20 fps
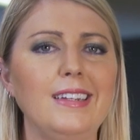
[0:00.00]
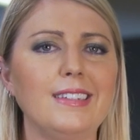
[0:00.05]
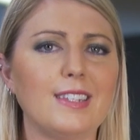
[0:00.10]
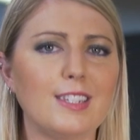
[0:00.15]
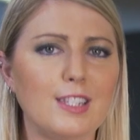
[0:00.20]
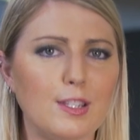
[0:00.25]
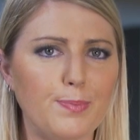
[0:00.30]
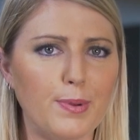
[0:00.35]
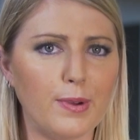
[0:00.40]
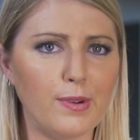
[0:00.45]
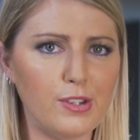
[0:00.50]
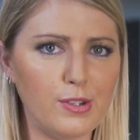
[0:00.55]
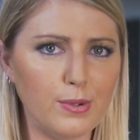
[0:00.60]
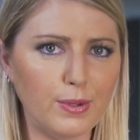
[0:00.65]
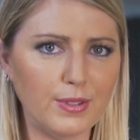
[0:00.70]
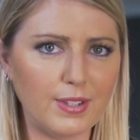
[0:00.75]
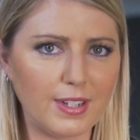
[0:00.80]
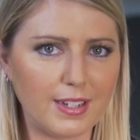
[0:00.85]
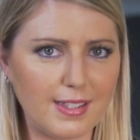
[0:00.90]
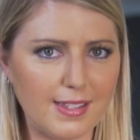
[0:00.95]
is a
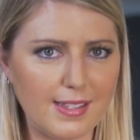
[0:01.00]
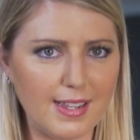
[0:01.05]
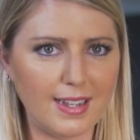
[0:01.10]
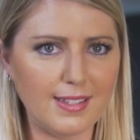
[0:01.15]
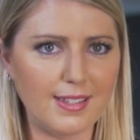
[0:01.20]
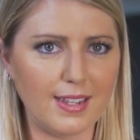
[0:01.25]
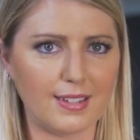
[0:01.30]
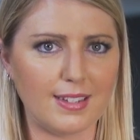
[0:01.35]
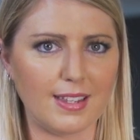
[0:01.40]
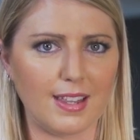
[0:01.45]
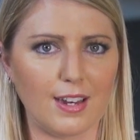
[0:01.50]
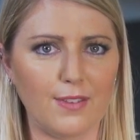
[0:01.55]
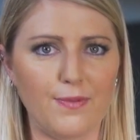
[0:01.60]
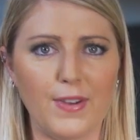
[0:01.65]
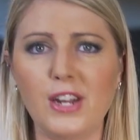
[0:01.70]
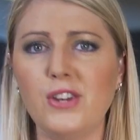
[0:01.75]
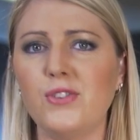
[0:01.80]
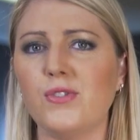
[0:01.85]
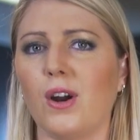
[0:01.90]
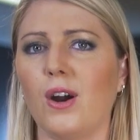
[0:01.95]
spiritual successor to the
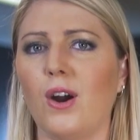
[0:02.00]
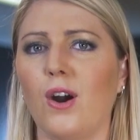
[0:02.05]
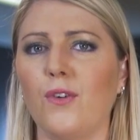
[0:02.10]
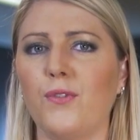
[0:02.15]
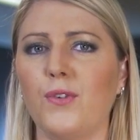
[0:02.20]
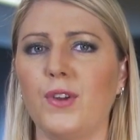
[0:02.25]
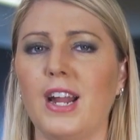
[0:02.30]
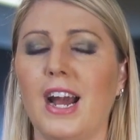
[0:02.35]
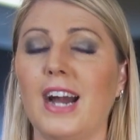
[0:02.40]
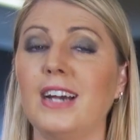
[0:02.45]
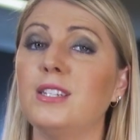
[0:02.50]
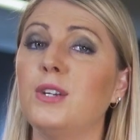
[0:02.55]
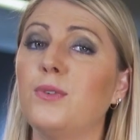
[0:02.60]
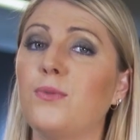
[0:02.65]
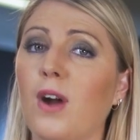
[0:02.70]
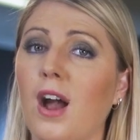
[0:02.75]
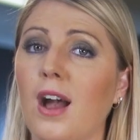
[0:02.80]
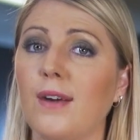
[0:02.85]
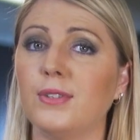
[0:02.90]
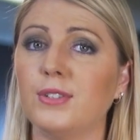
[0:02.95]
Adventurer offered as a
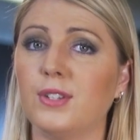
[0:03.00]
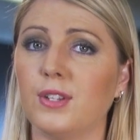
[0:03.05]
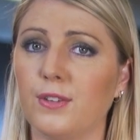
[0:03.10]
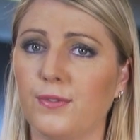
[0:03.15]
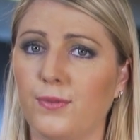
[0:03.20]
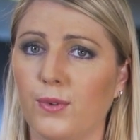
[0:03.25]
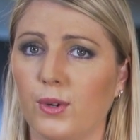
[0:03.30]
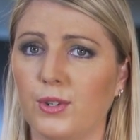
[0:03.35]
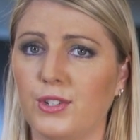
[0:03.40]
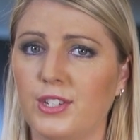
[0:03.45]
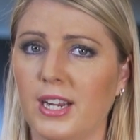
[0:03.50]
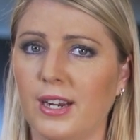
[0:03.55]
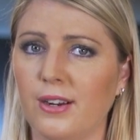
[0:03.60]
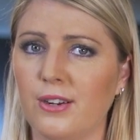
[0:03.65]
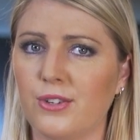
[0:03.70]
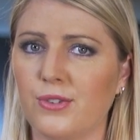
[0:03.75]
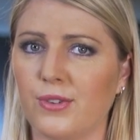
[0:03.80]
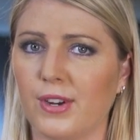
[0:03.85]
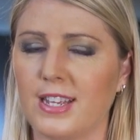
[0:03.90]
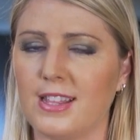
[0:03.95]
rival to the Ford
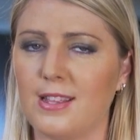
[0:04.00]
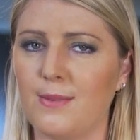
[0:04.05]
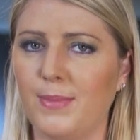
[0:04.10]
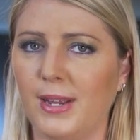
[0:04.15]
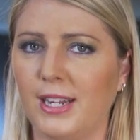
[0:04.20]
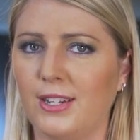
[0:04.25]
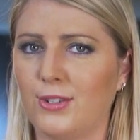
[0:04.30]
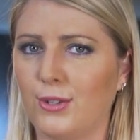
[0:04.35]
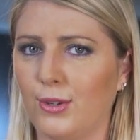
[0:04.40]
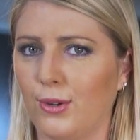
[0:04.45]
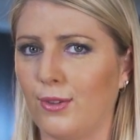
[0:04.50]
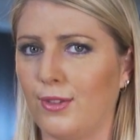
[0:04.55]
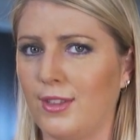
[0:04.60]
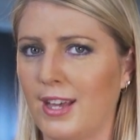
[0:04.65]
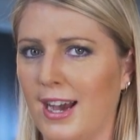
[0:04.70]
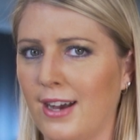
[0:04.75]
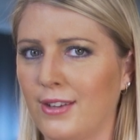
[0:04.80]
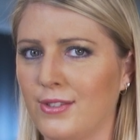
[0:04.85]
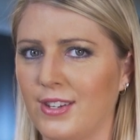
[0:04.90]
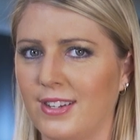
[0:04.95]
Territory in the
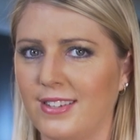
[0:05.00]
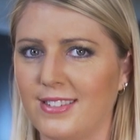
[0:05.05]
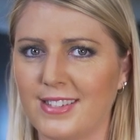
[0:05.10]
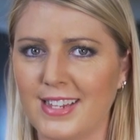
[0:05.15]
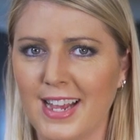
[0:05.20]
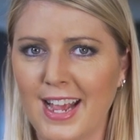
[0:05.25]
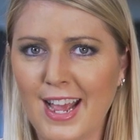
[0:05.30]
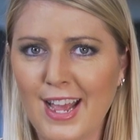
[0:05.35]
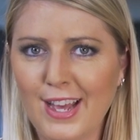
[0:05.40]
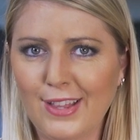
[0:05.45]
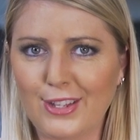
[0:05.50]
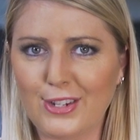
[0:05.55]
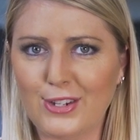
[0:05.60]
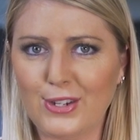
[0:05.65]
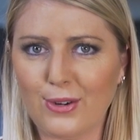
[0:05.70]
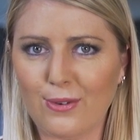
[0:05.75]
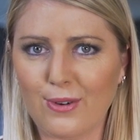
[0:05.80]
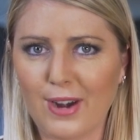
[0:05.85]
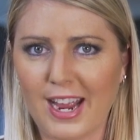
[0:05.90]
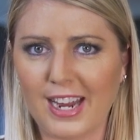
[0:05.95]
mid-2000s. The
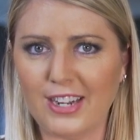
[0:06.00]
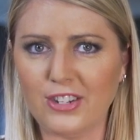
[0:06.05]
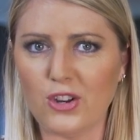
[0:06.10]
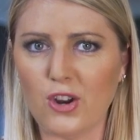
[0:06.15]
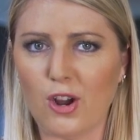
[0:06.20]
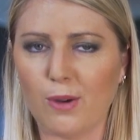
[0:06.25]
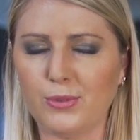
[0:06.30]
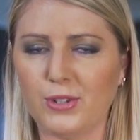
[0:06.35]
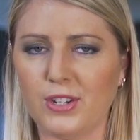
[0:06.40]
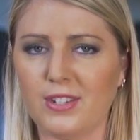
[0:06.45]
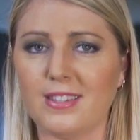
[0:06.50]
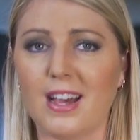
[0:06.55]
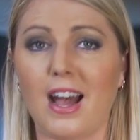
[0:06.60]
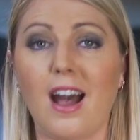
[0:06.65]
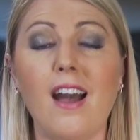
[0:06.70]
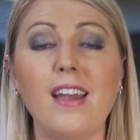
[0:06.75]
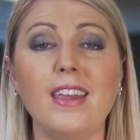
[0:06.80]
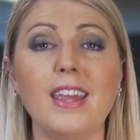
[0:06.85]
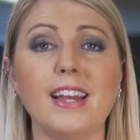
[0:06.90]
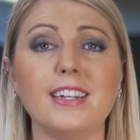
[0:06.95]
Tourer engine options
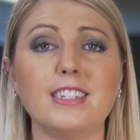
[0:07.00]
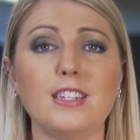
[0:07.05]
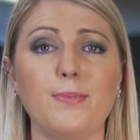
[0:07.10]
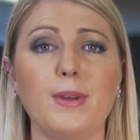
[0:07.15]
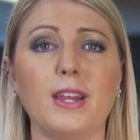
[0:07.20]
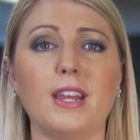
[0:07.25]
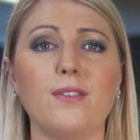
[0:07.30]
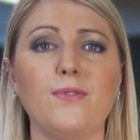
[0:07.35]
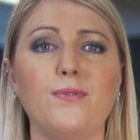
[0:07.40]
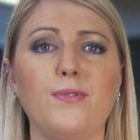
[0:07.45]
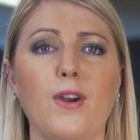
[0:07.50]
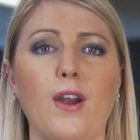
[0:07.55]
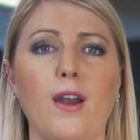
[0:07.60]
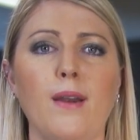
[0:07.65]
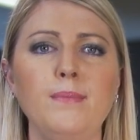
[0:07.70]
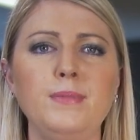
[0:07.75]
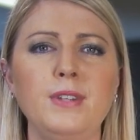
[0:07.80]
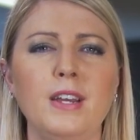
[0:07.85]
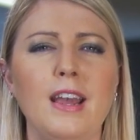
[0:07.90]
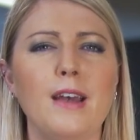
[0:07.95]
are yet to be
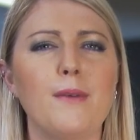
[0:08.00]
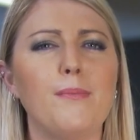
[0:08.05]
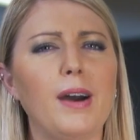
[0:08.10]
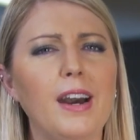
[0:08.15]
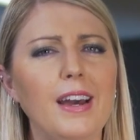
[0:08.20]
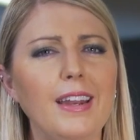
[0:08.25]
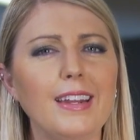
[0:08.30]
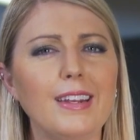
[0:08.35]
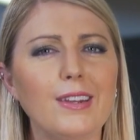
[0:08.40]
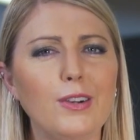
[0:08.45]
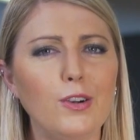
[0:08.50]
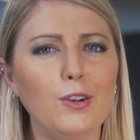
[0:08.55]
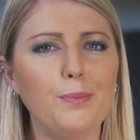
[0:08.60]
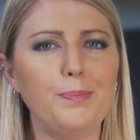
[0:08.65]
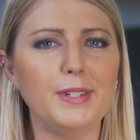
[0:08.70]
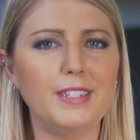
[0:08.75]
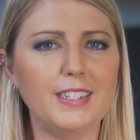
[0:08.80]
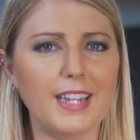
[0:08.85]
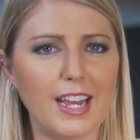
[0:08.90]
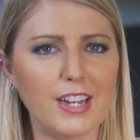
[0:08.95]
confirmed, but it could
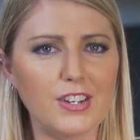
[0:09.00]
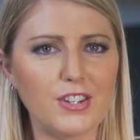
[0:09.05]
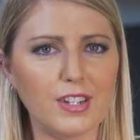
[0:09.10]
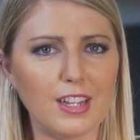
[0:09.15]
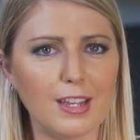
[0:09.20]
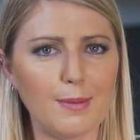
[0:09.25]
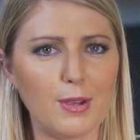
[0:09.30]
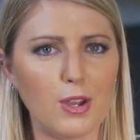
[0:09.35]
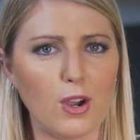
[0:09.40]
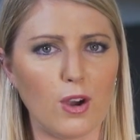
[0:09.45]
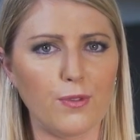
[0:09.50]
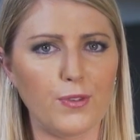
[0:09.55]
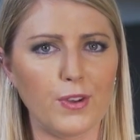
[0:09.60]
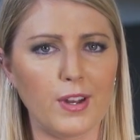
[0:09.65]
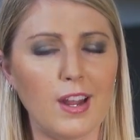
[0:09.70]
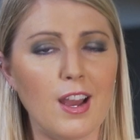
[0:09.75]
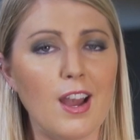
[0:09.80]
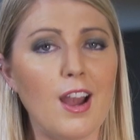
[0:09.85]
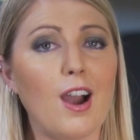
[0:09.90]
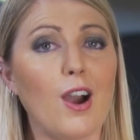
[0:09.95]
potentially be
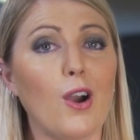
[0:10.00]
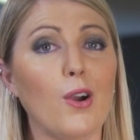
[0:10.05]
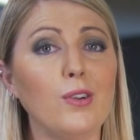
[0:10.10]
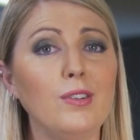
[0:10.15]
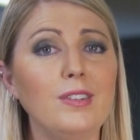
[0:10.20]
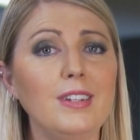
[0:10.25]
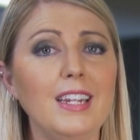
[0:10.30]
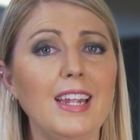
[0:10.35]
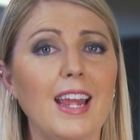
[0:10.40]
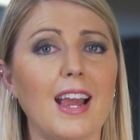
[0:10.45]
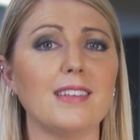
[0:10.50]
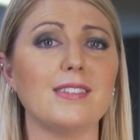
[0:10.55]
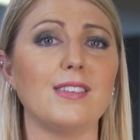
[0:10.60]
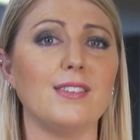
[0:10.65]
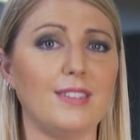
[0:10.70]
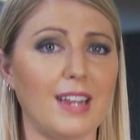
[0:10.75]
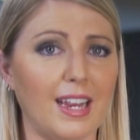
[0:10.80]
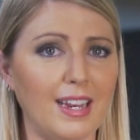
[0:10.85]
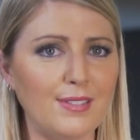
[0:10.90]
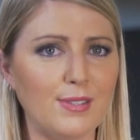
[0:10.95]
offered only as a
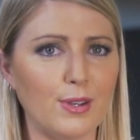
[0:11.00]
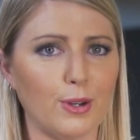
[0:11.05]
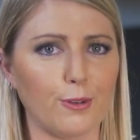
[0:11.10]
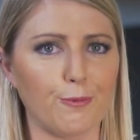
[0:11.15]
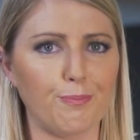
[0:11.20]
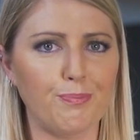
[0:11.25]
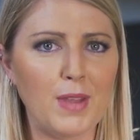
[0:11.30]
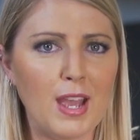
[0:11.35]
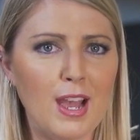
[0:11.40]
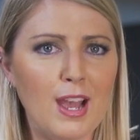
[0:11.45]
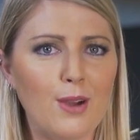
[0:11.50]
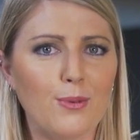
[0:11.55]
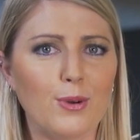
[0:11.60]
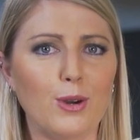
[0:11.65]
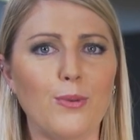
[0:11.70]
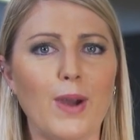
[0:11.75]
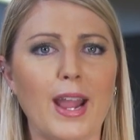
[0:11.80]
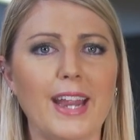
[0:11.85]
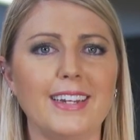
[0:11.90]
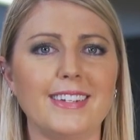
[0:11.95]
diesel.
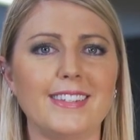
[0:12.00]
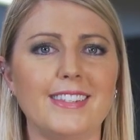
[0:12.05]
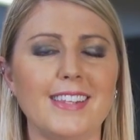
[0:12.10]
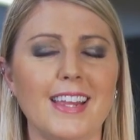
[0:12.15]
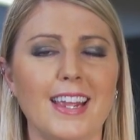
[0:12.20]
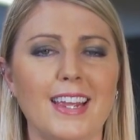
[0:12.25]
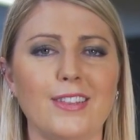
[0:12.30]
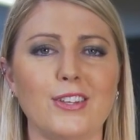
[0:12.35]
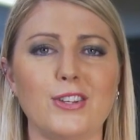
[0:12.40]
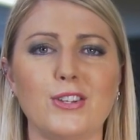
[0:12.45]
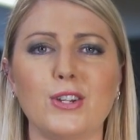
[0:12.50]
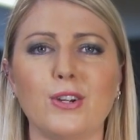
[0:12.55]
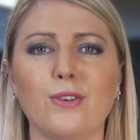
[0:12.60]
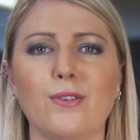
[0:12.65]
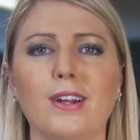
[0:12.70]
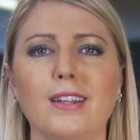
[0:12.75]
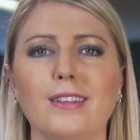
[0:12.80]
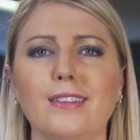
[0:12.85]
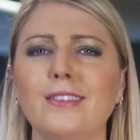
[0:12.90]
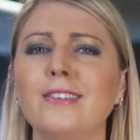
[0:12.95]
We'll wait and see. The
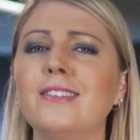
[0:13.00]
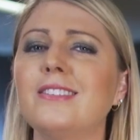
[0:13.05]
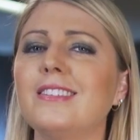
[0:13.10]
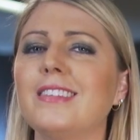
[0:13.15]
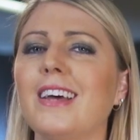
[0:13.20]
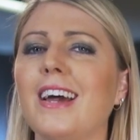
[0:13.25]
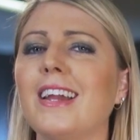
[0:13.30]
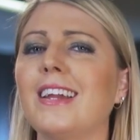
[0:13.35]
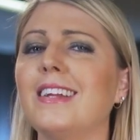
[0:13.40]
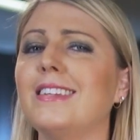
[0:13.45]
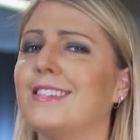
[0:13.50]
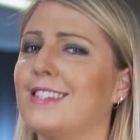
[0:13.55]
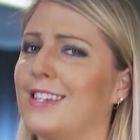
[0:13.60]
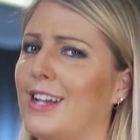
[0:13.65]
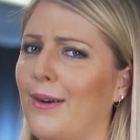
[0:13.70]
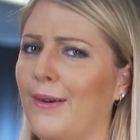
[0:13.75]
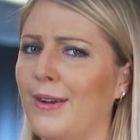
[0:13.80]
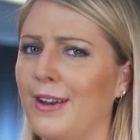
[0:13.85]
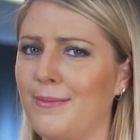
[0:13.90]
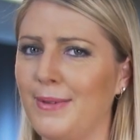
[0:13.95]
Tourer looks like it's
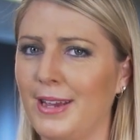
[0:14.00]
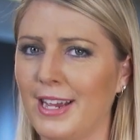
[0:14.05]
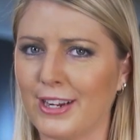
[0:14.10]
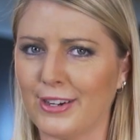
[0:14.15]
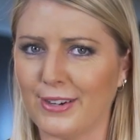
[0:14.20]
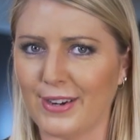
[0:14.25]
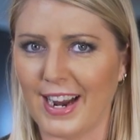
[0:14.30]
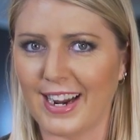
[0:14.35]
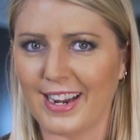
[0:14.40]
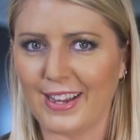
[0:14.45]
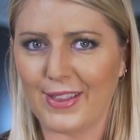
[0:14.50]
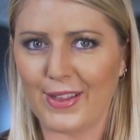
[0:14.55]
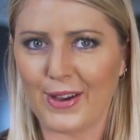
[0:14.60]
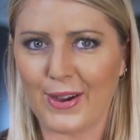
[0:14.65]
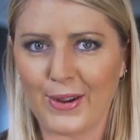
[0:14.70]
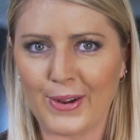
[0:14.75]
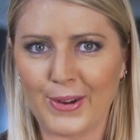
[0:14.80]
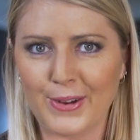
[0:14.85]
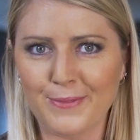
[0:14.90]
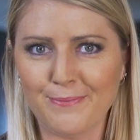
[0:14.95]
going to be a cracker
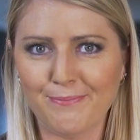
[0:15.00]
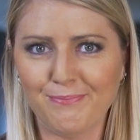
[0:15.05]
though.